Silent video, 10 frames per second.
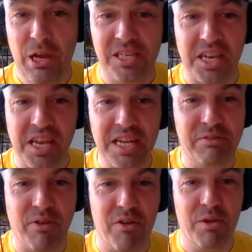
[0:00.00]
She
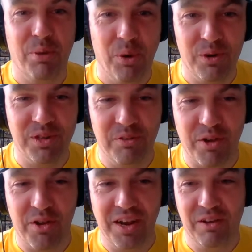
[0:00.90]
is very important and
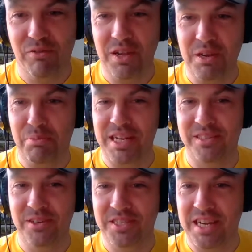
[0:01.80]
very lovely, but
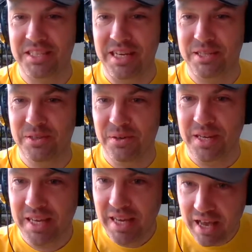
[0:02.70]
it's not JSH
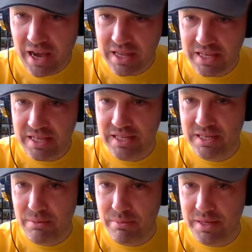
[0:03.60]
calling. I think
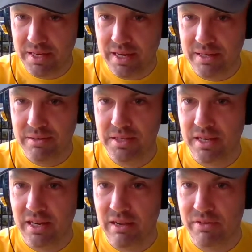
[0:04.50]
it's somebody
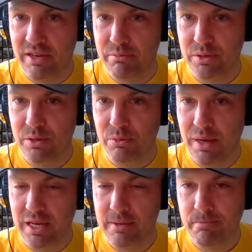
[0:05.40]
else, and I have to give him a call
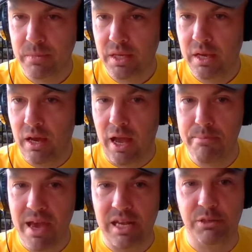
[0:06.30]
back. I
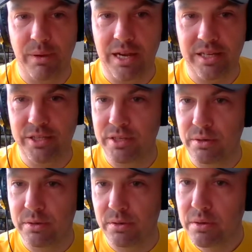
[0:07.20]
may explain in
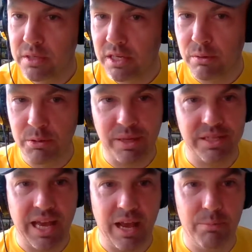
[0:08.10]
due course. It all
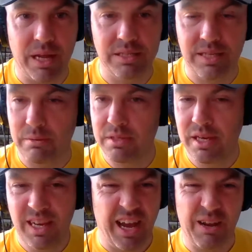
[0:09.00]
depends on how it pans out.
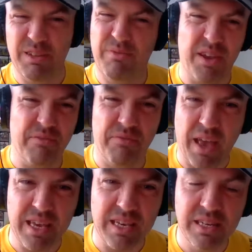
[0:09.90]
I know it's very
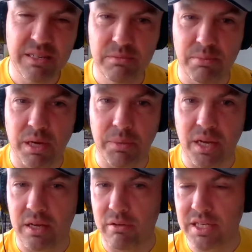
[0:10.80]
vague, but I
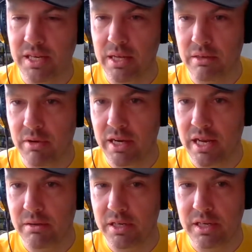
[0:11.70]
mean, I can't really say anything right
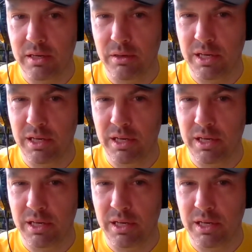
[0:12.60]
now, and